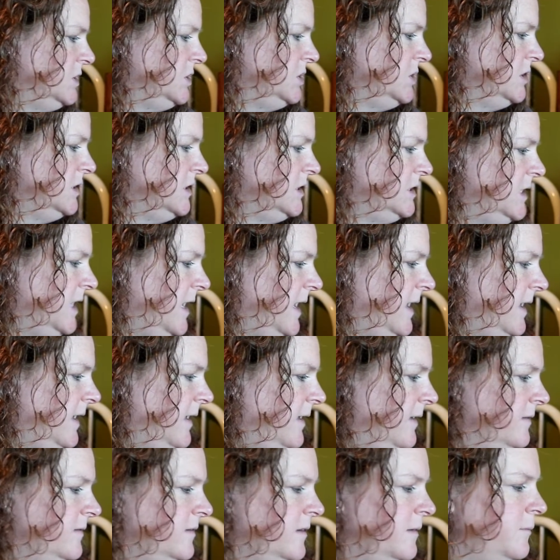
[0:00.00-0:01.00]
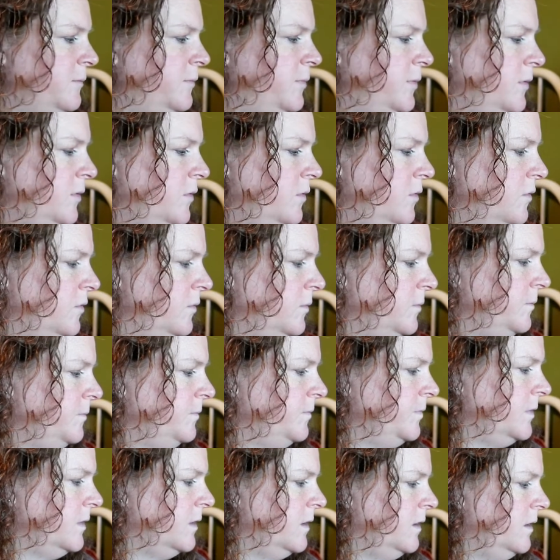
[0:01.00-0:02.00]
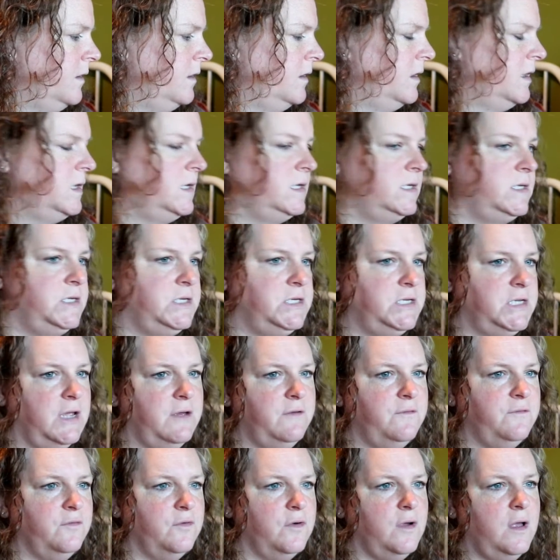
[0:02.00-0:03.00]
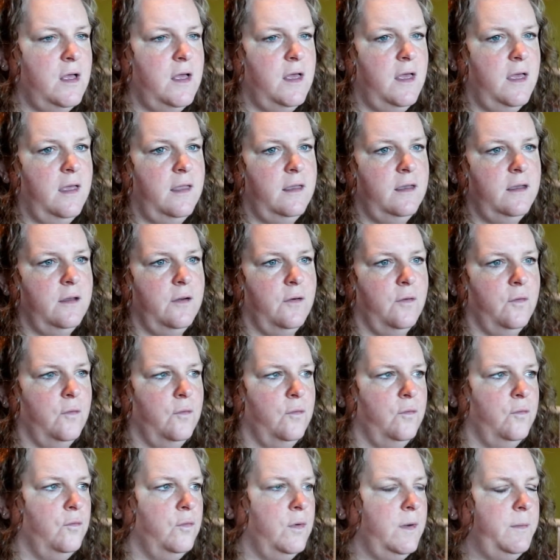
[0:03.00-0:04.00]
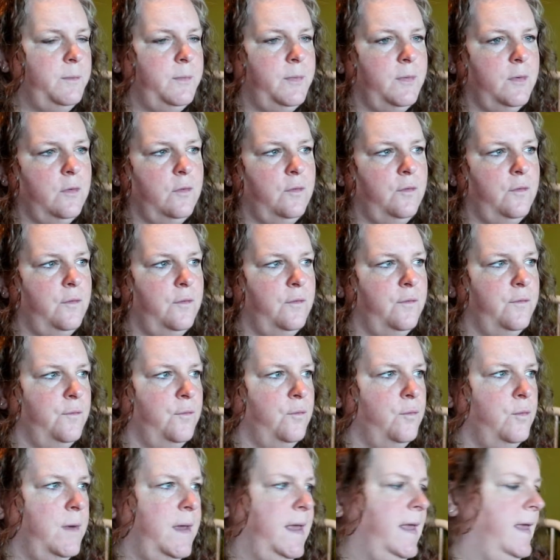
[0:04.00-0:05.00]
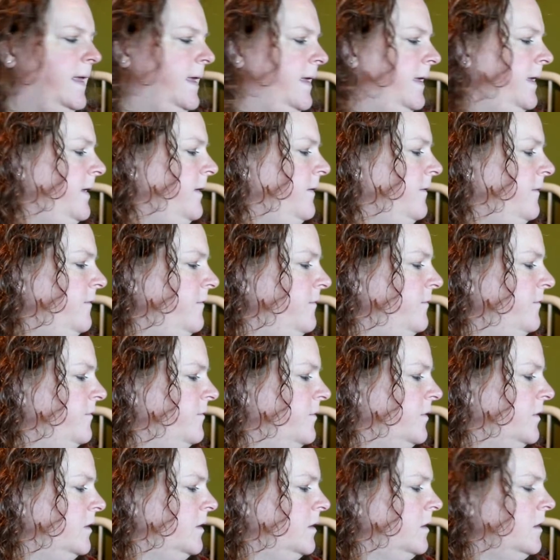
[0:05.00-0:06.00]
just a simple chevron ripple wave